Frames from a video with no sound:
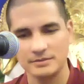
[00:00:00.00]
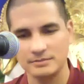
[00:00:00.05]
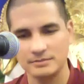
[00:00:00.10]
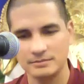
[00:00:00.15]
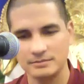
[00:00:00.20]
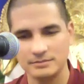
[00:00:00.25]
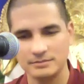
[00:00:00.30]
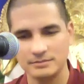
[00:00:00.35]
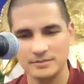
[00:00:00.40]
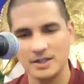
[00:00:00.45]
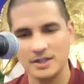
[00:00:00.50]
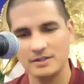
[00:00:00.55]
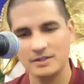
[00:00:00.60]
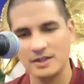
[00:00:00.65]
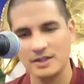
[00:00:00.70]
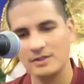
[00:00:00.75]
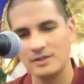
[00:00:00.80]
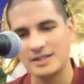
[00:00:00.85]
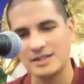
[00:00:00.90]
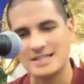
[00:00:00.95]

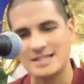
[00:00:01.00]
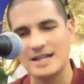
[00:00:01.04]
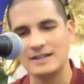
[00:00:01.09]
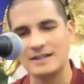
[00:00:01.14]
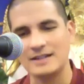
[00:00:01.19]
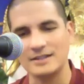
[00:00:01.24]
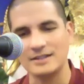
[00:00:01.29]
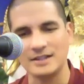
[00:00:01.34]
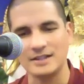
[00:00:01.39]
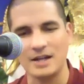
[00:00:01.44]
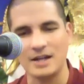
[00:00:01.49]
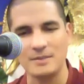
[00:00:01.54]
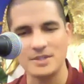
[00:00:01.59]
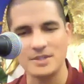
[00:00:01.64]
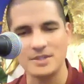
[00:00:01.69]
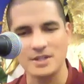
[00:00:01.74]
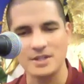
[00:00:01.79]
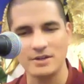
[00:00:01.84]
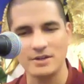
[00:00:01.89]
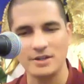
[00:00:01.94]
not exactly a
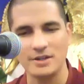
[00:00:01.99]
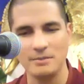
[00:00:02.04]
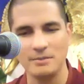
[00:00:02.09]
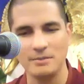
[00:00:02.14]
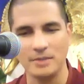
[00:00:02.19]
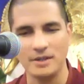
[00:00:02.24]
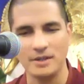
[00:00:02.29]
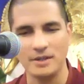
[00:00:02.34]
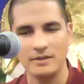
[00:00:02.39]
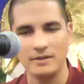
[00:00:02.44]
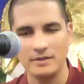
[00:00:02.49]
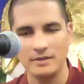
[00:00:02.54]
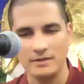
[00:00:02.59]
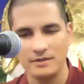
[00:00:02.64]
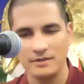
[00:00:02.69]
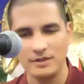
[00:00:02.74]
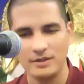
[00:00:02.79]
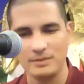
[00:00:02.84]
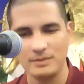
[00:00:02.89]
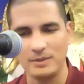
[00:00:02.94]
commentary, but
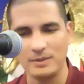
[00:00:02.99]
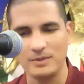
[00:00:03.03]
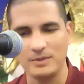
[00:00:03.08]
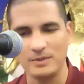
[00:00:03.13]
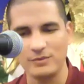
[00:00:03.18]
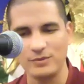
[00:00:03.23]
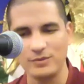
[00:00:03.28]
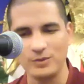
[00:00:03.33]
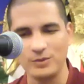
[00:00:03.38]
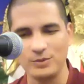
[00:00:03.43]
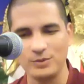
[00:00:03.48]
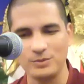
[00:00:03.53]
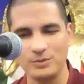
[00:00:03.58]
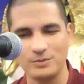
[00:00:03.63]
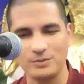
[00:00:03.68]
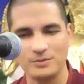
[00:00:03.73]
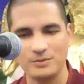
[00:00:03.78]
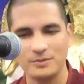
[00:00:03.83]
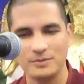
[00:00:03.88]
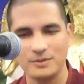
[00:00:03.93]
maybe a few
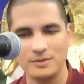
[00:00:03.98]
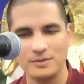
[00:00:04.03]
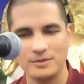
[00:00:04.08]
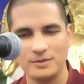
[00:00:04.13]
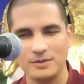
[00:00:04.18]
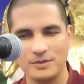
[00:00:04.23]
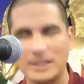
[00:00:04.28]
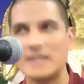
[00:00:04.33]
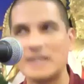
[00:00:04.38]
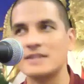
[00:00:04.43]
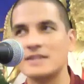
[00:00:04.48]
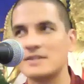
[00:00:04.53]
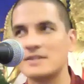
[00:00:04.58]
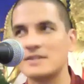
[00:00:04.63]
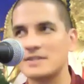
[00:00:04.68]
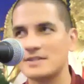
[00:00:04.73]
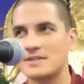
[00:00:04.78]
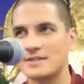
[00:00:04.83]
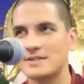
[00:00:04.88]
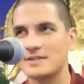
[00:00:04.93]

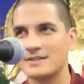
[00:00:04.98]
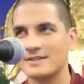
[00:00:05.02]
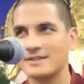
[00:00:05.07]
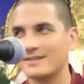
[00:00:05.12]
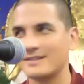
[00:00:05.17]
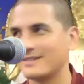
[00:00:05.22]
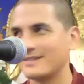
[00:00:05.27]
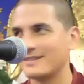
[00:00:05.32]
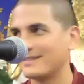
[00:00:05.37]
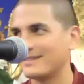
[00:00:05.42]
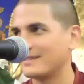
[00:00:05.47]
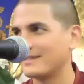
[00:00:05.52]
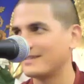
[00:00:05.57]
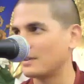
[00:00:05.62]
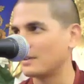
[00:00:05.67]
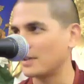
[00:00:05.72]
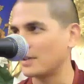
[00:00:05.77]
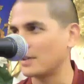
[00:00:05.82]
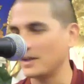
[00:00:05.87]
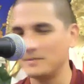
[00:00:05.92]
hints.
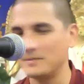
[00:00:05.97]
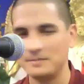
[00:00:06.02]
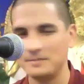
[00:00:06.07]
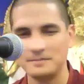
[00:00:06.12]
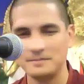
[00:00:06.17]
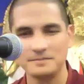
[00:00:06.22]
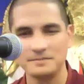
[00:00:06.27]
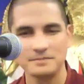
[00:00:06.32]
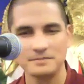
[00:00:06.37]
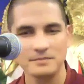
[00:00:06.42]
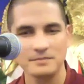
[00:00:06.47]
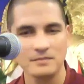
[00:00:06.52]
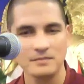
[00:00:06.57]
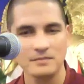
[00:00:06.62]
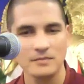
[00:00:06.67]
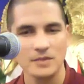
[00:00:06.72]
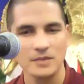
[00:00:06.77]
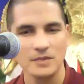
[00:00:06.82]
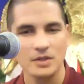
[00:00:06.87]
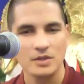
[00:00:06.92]
Okay?
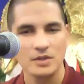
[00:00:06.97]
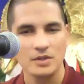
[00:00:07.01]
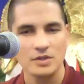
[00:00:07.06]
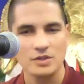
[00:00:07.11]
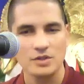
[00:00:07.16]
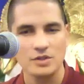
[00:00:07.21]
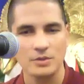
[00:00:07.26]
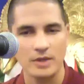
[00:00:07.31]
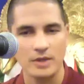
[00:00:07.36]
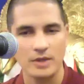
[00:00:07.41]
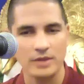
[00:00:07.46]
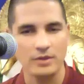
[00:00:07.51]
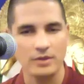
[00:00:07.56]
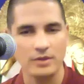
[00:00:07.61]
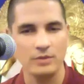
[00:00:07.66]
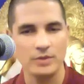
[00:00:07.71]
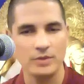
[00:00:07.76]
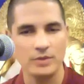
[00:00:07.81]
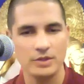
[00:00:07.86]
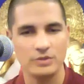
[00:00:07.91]
So what I
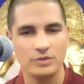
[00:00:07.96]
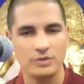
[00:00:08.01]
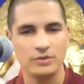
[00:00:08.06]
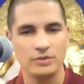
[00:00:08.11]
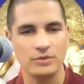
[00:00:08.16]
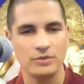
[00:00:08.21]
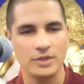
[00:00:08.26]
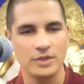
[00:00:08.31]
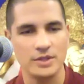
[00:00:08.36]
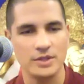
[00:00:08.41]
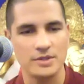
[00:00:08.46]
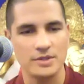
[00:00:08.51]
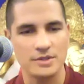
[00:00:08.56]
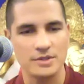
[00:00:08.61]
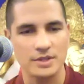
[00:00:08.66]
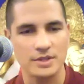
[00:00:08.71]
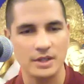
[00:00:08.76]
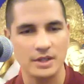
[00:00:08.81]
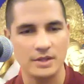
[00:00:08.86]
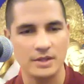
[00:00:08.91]
thought we could do
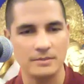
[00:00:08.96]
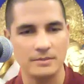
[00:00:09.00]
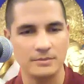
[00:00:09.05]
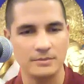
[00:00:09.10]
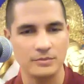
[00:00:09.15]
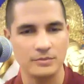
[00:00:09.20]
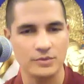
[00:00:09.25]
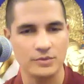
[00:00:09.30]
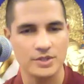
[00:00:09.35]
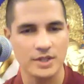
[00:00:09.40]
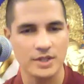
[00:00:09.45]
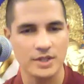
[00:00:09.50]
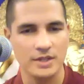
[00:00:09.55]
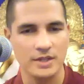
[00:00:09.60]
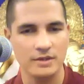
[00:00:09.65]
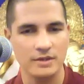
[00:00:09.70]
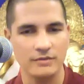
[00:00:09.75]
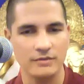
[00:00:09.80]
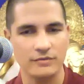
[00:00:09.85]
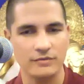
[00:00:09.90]
is
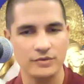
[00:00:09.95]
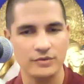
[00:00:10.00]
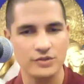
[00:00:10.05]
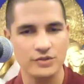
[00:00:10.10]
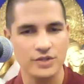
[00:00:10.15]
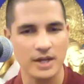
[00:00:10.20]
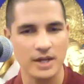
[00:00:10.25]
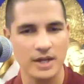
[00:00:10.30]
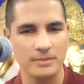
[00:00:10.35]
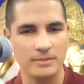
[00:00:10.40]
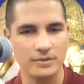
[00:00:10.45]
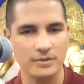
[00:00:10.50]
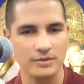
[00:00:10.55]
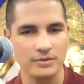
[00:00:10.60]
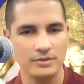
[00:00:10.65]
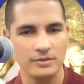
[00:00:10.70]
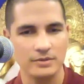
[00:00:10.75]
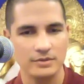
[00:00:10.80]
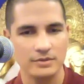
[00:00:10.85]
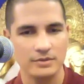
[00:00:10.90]
recite the first
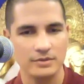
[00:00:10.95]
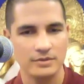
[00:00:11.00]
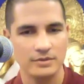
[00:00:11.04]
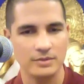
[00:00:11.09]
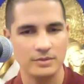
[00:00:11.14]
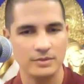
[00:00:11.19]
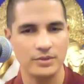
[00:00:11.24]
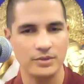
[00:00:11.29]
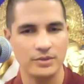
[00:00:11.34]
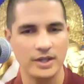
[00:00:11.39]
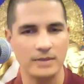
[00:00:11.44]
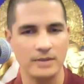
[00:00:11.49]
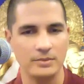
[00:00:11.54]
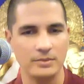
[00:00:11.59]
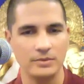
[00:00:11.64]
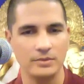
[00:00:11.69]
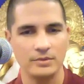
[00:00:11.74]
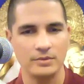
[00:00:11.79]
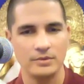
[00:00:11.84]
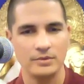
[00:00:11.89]
chapter, the
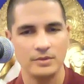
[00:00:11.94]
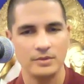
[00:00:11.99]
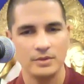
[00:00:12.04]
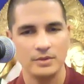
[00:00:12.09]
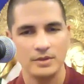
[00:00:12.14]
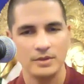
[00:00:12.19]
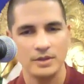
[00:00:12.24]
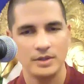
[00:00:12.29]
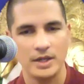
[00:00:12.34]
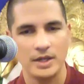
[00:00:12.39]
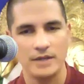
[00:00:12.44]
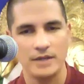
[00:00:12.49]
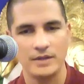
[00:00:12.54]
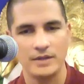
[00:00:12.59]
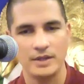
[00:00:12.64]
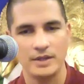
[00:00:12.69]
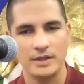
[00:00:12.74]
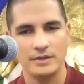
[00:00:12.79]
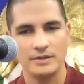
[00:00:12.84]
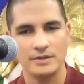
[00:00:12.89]
preamble, and
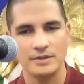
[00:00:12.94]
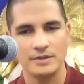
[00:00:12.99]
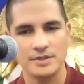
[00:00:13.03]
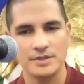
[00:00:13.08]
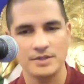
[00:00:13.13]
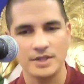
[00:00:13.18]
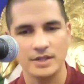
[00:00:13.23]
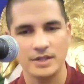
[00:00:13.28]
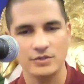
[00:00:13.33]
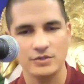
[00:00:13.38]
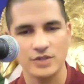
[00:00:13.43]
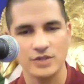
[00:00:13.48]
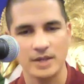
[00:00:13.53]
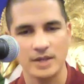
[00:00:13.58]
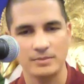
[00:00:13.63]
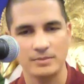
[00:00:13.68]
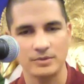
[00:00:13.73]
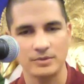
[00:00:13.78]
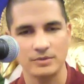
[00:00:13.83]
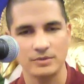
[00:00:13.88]
then the second
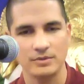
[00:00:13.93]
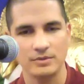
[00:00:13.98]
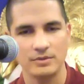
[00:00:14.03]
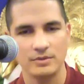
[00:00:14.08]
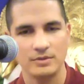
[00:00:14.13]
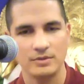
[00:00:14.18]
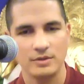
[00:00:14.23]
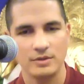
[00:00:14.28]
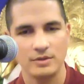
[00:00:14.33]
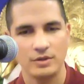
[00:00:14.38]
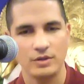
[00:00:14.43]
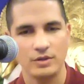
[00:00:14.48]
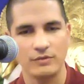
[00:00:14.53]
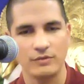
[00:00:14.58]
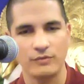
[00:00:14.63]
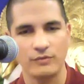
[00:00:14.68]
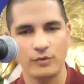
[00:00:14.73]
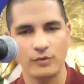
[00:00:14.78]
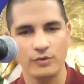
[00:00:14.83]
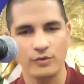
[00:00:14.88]
chapter, the
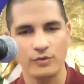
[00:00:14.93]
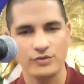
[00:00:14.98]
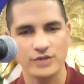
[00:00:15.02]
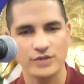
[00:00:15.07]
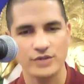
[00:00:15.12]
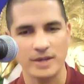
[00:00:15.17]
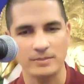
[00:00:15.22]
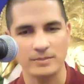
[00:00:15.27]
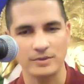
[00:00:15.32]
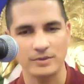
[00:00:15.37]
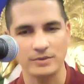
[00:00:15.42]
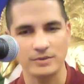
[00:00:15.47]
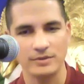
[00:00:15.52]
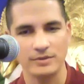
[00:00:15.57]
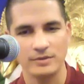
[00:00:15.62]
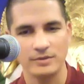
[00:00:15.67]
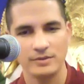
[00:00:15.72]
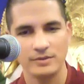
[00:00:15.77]
fourth chapter,